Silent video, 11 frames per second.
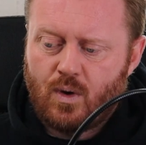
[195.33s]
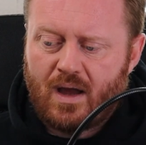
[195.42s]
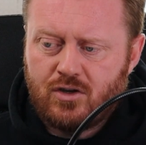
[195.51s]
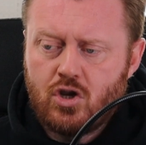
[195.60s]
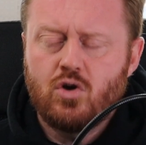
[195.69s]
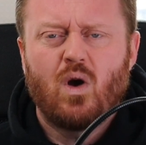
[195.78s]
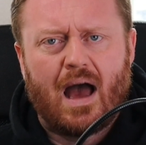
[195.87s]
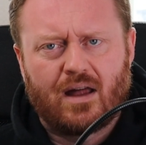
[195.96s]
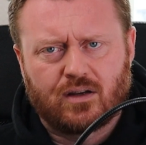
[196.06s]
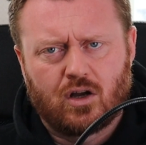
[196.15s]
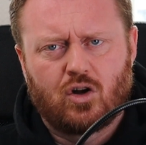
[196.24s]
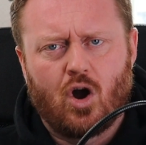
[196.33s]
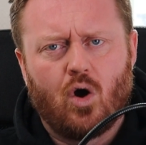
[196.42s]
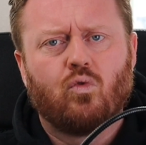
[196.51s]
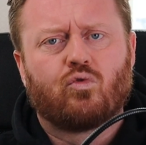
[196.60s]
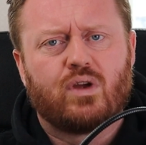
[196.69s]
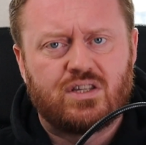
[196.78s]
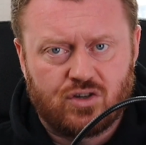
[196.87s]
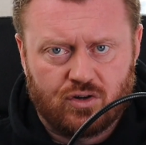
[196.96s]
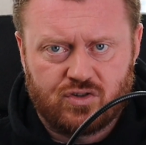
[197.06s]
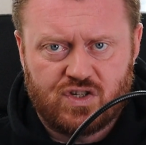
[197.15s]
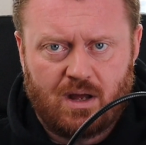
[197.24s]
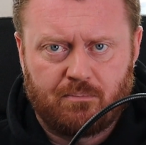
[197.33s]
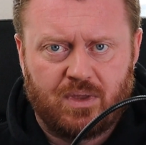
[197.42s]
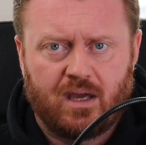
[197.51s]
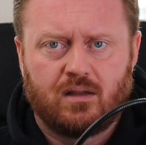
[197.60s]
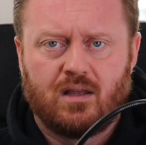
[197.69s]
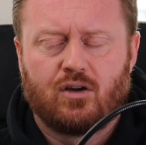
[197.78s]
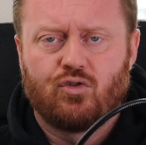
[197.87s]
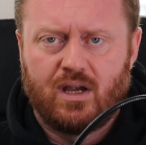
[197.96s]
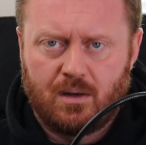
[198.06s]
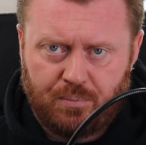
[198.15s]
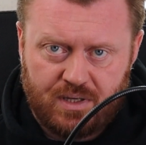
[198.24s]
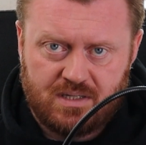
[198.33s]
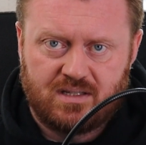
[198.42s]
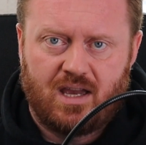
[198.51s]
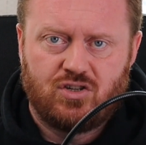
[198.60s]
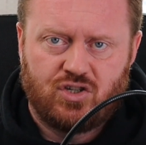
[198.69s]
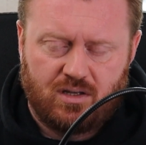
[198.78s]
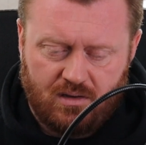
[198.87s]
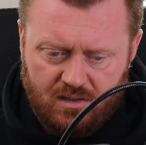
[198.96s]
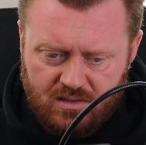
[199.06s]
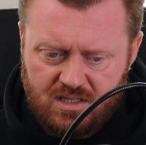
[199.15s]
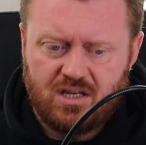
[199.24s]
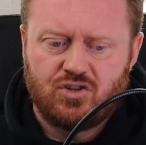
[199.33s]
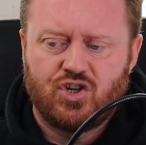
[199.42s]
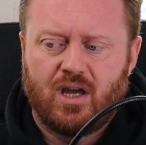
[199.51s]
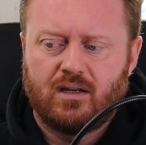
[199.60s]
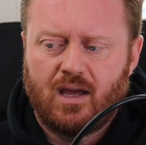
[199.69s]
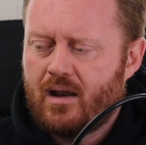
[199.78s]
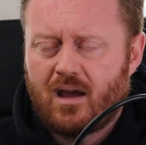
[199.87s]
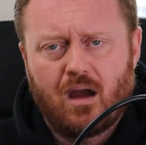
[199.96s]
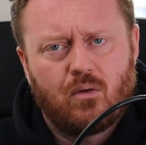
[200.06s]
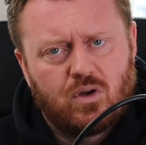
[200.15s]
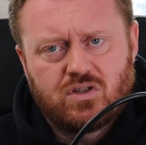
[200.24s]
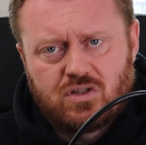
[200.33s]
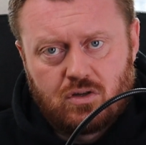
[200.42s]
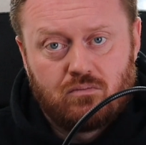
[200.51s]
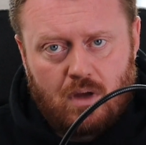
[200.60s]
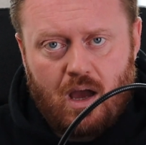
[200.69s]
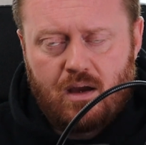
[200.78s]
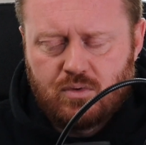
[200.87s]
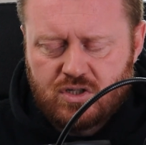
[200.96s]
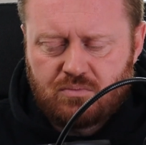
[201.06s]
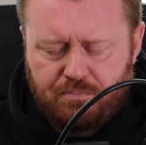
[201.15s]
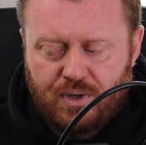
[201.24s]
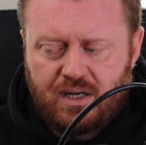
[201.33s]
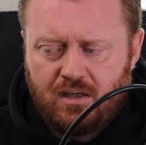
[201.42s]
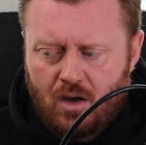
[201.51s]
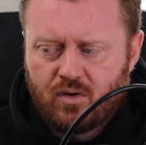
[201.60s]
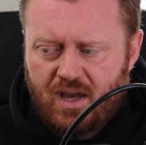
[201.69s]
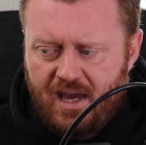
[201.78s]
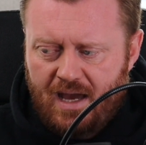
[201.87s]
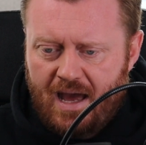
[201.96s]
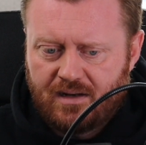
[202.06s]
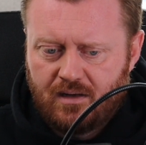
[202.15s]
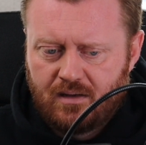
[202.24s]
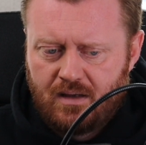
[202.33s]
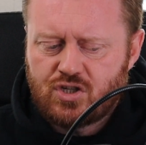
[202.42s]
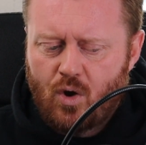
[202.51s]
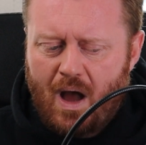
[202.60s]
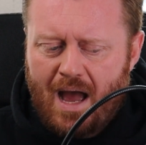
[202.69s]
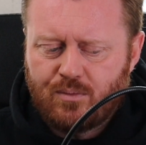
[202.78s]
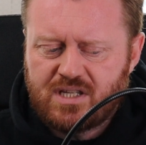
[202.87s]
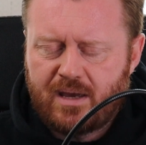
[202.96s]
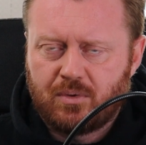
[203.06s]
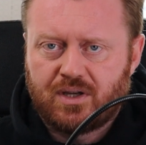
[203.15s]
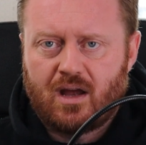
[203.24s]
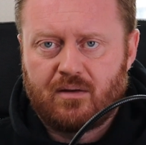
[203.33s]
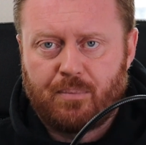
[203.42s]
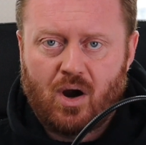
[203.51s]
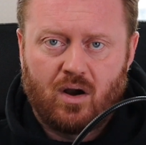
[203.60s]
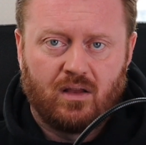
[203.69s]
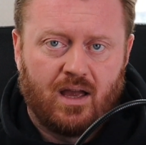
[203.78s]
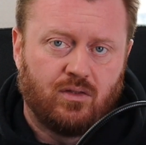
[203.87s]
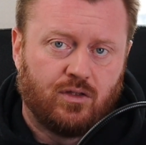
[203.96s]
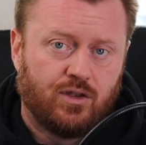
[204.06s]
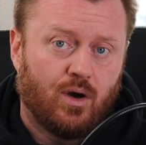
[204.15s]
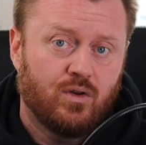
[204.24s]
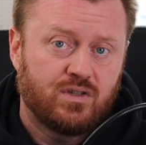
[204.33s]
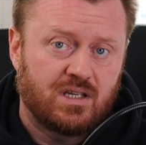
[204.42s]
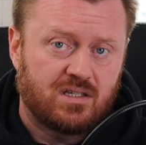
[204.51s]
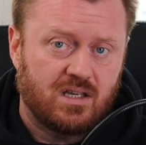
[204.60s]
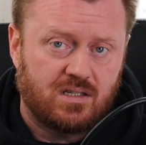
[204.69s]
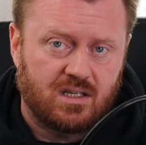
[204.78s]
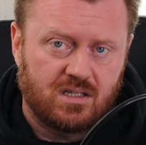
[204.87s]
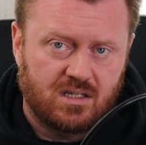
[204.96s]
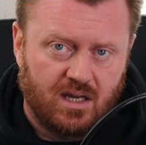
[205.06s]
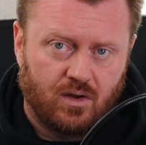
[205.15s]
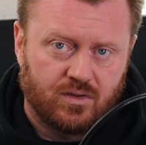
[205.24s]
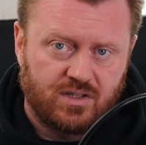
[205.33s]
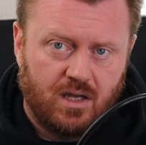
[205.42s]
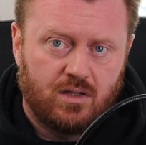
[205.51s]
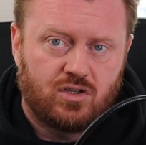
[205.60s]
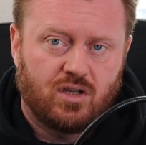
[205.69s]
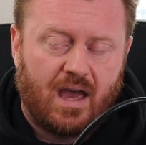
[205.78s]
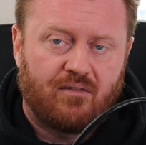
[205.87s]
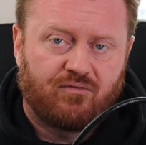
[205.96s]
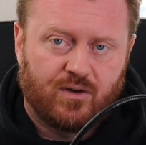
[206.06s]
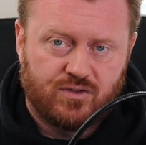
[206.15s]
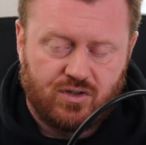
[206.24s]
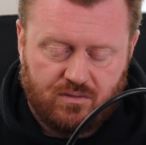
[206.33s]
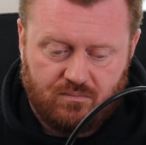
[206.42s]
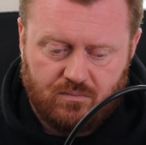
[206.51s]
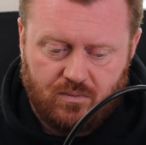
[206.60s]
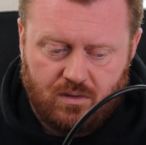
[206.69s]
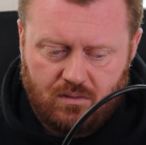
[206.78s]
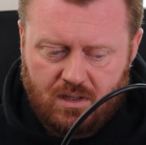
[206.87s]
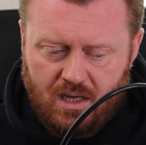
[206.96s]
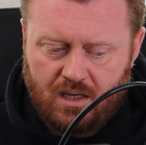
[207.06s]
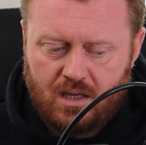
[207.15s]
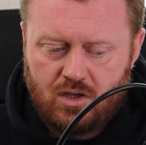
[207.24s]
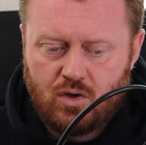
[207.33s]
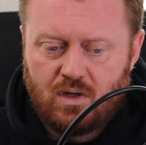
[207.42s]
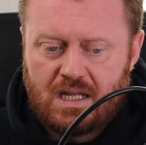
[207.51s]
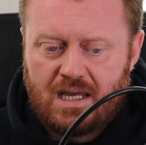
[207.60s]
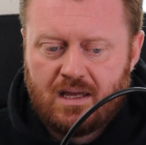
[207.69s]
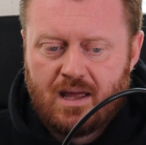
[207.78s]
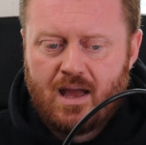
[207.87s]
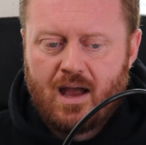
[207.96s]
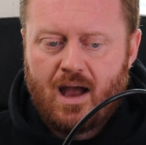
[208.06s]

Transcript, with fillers: So I knew how to go research something and then create a presentation and teach it. And I was I was pretty okay at it. So I was able to kind of parlay those existing skills into that first gig at Unity.